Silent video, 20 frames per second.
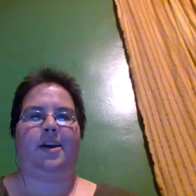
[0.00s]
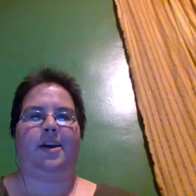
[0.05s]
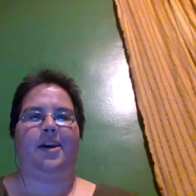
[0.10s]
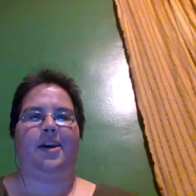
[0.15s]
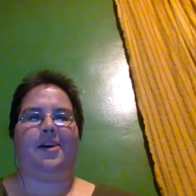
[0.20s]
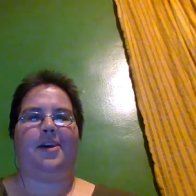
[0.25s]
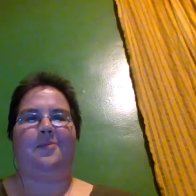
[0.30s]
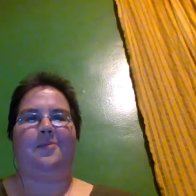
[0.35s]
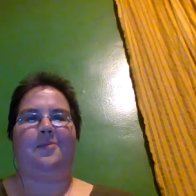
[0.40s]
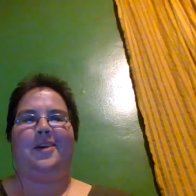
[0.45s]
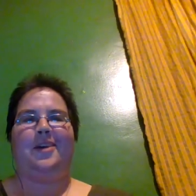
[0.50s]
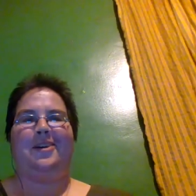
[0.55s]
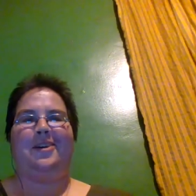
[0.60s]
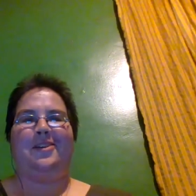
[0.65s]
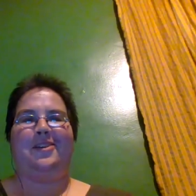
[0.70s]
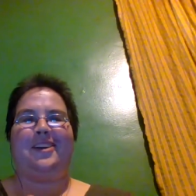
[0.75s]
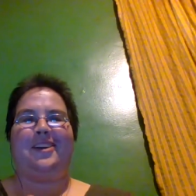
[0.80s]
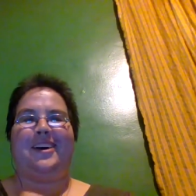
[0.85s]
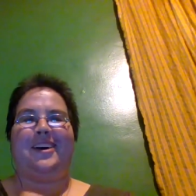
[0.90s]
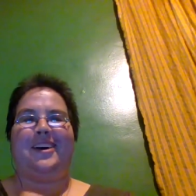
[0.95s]
And we are
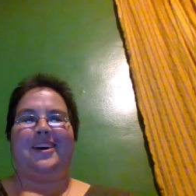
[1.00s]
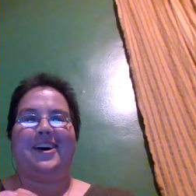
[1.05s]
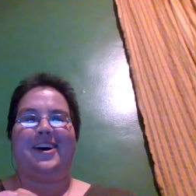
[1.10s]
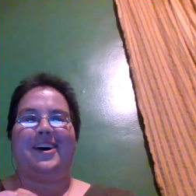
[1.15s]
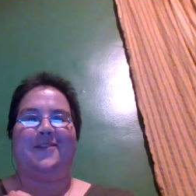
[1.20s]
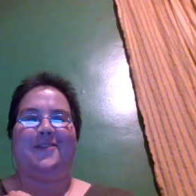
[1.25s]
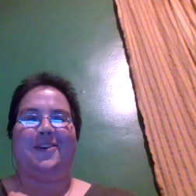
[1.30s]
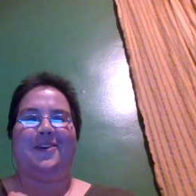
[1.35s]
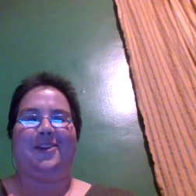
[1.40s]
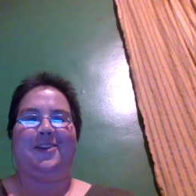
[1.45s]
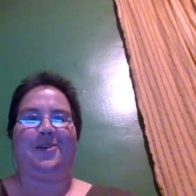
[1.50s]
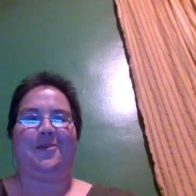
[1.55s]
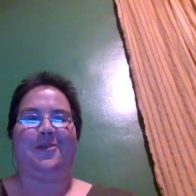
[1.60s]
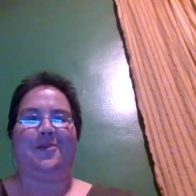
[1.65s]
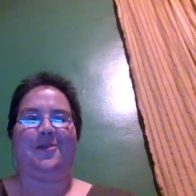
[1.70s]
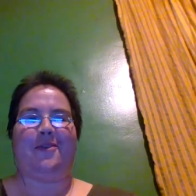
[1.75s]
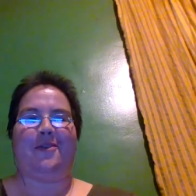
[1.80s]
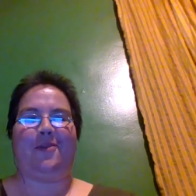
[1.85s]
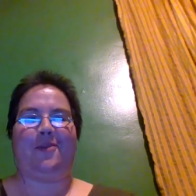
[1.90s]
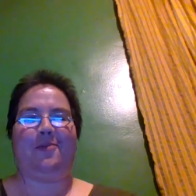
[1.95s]
live. Hello,
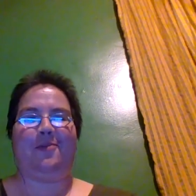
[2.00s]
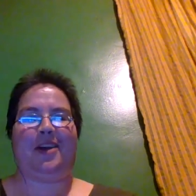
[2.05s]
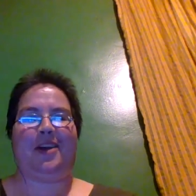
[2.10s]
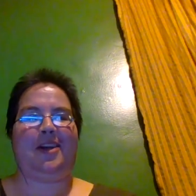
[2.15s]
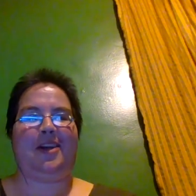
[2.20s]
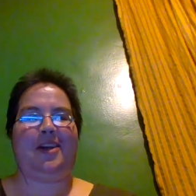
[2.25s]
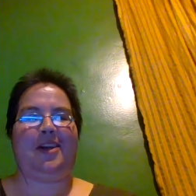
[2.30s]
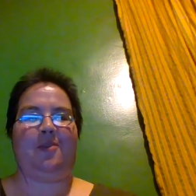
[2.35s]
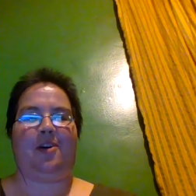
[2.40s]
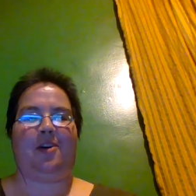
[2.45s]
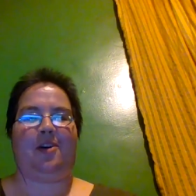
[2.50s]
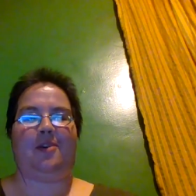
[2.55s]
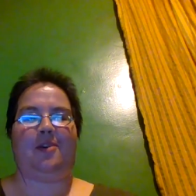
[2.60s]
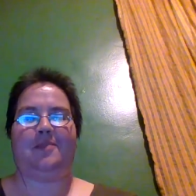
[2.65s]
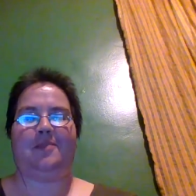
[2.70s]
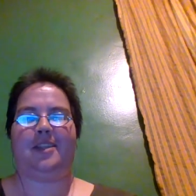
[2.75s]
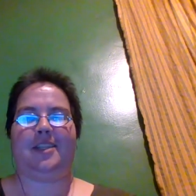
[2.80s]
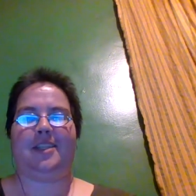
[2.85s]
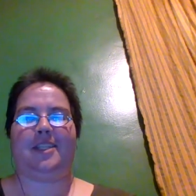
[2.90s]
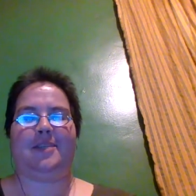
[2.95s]
everybody, and welcome
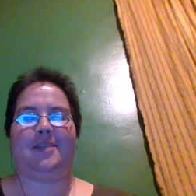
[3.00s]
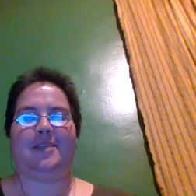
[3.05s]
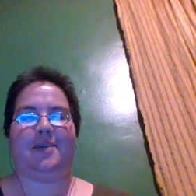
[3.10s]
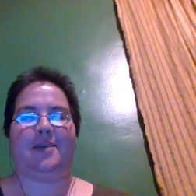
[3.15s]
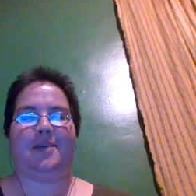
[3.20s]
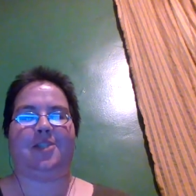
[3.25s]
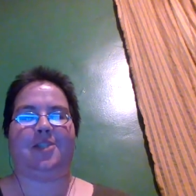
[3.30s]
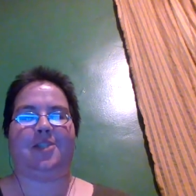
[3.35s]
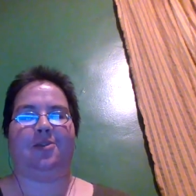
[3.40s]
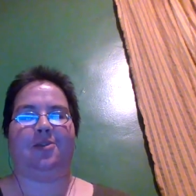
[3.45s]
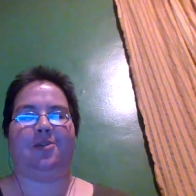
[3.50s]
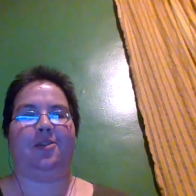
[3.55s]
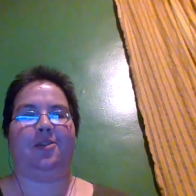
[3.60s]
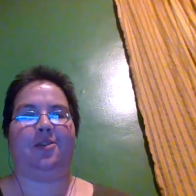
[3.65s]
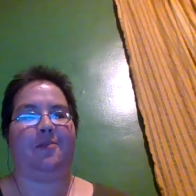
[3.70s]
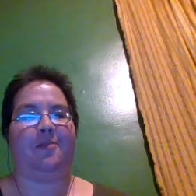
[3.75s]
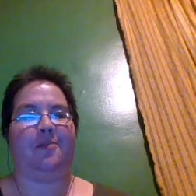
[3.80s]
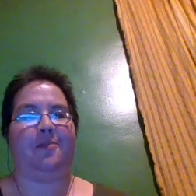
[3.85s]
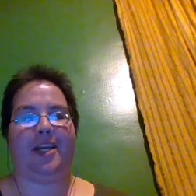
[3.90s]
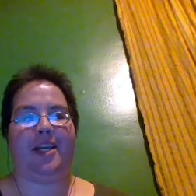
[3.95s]
to the special
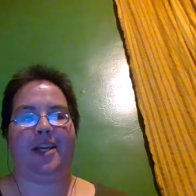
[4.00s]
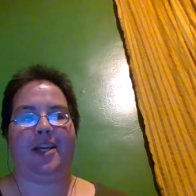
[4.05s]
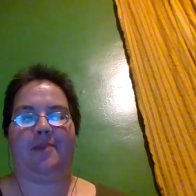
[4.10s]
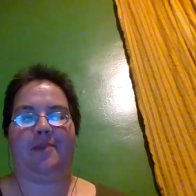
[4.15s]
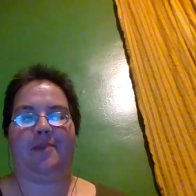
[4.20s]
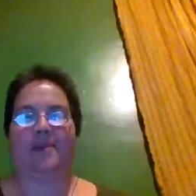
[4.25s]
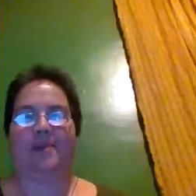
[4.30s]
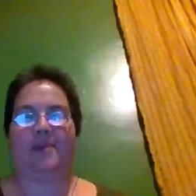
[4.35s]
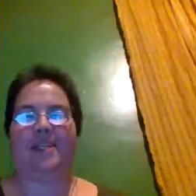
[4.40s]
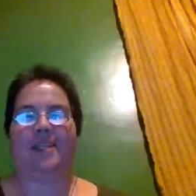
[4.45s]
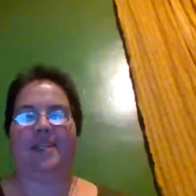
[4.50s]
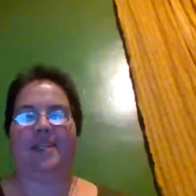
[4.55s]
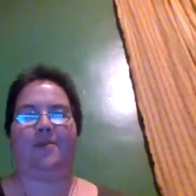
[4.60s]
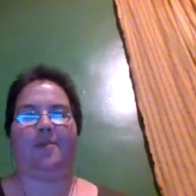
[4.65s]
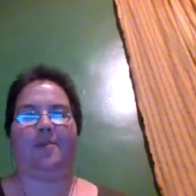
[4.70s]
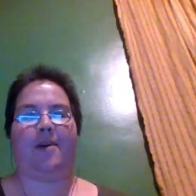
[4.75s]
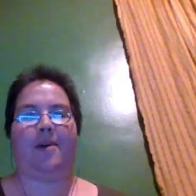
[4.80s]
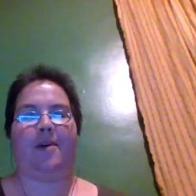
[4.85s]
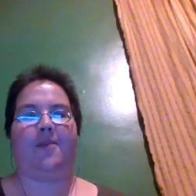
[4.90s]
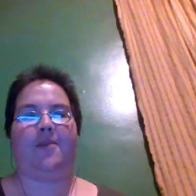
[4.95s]
opinion piece
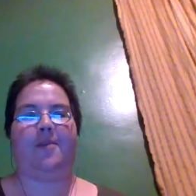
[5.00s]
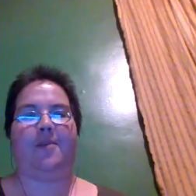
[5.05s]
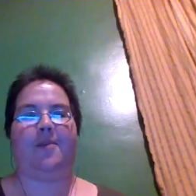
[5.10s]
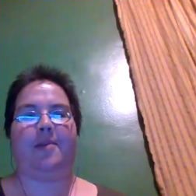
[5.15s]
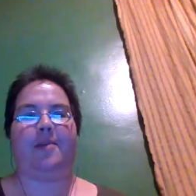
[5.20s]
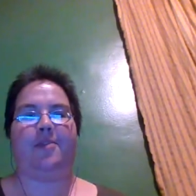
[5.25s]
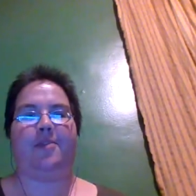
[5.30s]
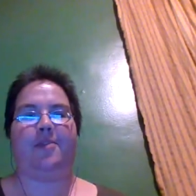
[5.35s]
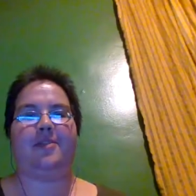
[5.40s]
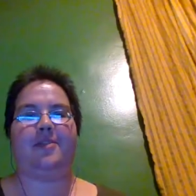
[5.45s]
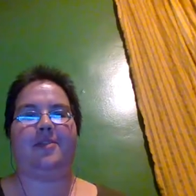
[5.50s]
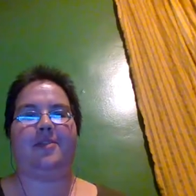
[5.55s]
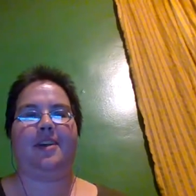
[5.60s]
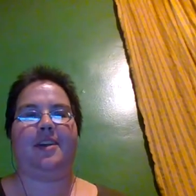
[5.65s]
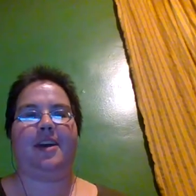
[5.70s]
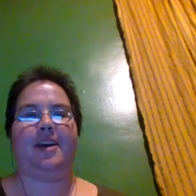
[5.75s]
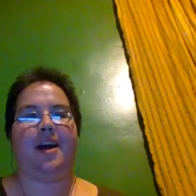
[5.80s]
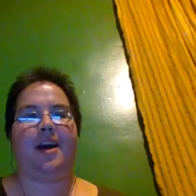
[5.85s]
from Off the Post.